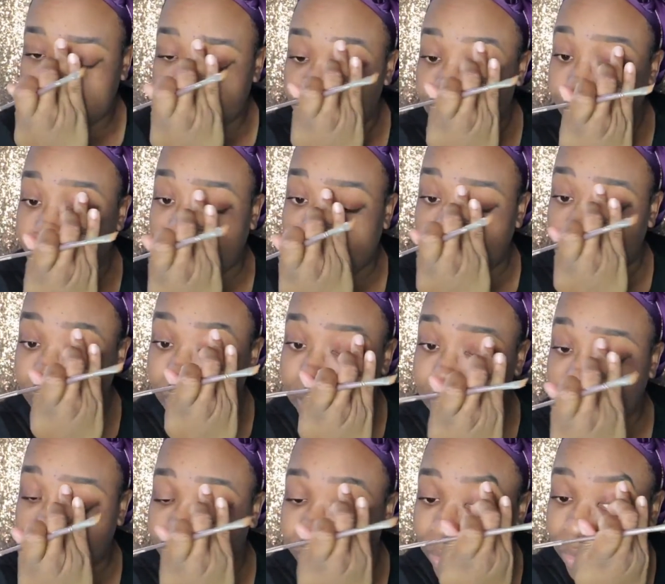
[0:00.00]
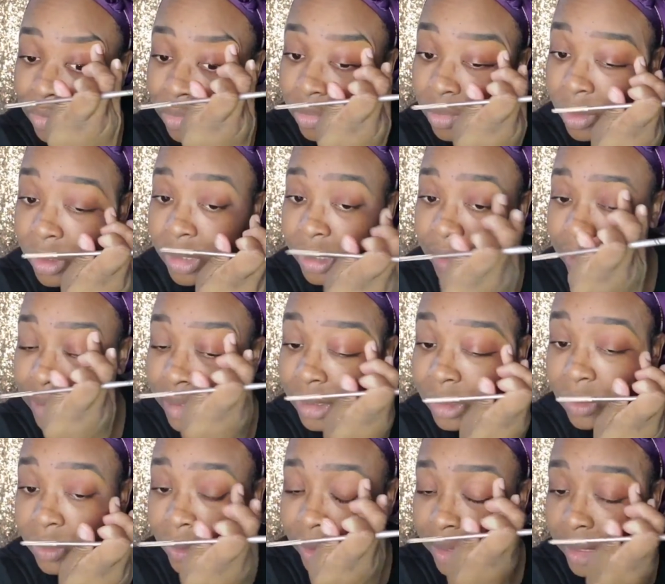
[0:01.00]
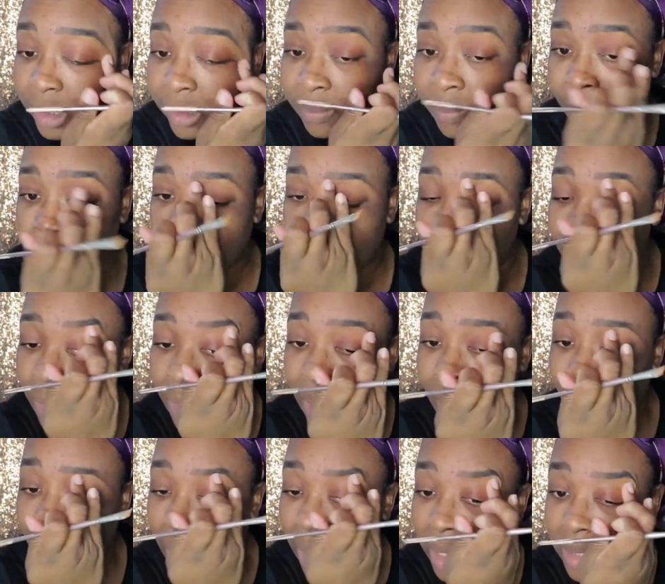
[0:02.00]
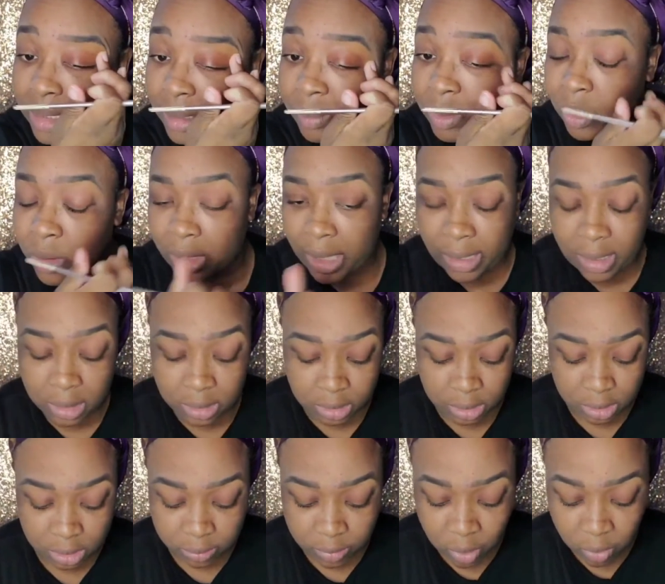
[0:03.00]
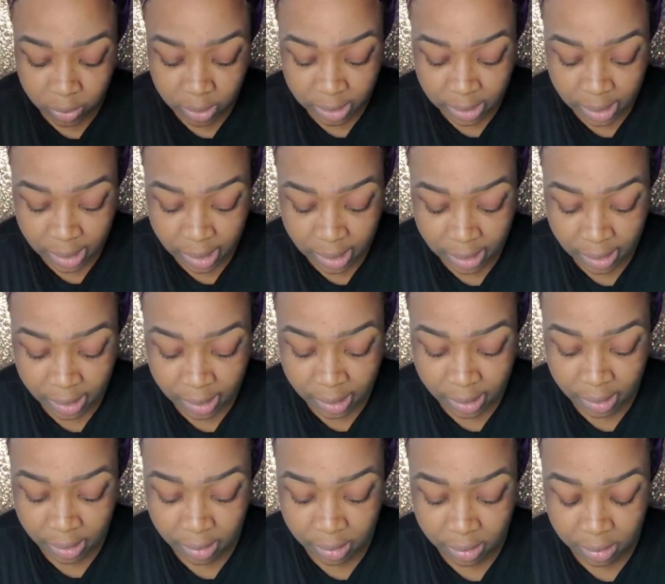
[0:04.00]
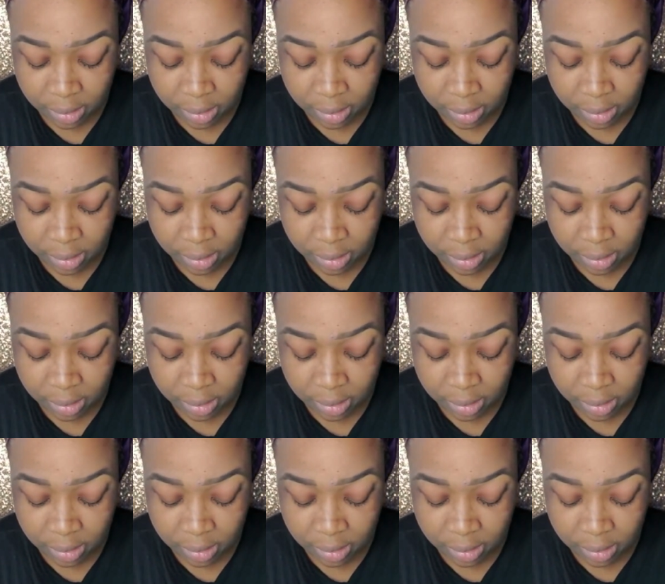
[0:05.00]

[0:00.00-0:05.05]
Now, unless I'm doing like a smoky eye